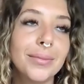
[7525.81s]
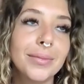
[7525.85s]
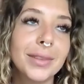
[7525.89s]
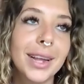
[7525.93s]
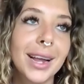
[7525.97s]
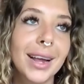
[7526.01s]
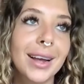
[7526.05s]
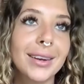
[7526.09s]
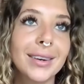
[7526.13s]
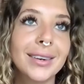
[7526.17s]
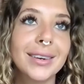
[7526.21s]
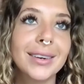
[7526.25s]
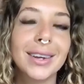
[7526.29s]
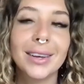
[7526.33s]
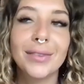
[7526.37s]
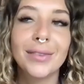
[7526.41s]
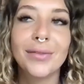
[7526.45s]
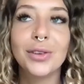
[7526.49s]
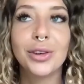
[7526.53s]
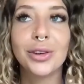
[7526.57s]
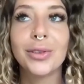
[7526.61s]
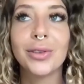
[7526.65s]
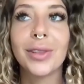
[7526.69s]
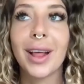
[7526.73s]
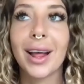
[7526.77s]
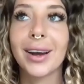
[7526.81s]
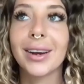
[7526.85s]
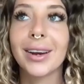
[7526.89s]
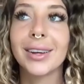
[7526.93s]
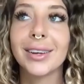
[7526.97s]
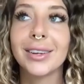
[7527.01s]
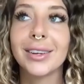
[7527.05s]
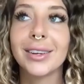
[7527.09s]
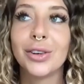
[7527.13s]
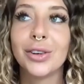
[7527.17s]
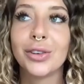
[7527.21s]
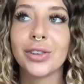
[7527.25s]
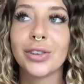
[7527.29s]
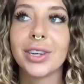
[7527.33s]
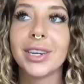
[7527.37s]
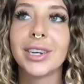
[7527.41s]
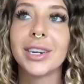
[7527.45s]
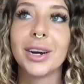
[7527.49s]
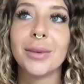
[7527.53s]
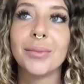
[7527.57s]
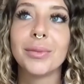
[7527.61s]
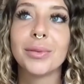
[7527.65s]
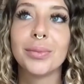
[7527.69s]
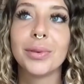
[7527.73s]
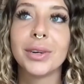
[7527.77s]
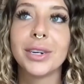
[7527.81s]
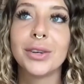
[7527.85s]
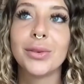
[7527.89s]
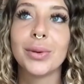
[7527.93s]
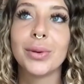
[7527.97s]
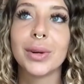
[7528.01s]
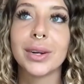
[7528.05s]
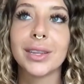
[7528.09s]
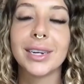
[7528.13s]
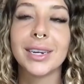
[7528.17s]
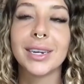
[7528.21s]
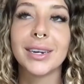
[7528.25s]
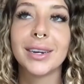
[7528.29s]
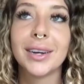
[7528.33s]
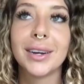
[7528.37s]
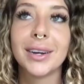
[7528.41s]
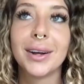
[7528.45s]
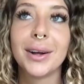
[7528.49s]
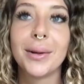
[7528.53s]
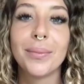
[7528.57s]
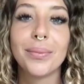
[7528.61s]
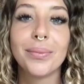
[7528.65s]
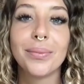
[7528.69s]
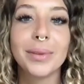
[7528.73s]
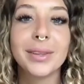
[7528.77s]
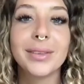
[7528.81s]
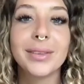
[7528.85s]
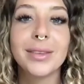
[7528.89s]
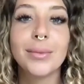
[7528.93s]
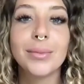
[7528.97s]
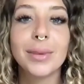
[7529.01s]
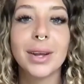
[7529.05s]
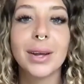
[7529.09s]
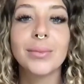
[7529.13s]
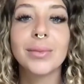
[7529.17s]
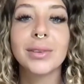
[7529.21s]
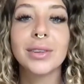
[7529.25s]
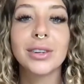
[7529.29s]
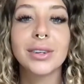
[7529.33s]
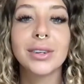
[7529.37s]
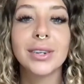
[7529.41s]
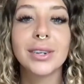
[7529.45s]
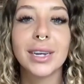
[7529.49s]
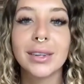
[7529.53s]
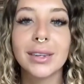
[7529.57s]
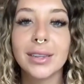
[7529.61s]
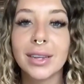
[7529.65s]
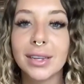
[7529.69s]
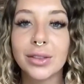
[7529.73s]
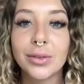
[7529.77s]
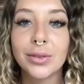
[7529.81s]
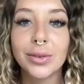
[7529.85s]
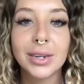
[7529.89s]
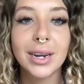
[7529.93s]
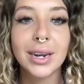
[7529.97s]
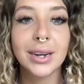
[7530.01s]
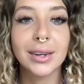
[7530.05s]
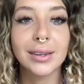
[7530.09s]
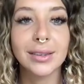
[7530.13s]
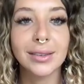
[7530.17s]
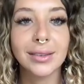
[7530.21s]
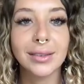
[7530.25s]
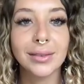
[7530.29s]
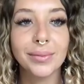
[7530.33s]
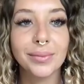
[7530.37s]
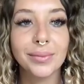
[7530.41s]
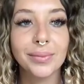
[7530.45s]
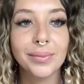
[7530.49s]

And if you do that, it usually comes pretty quickly. But sometimes it'll take like 3 days.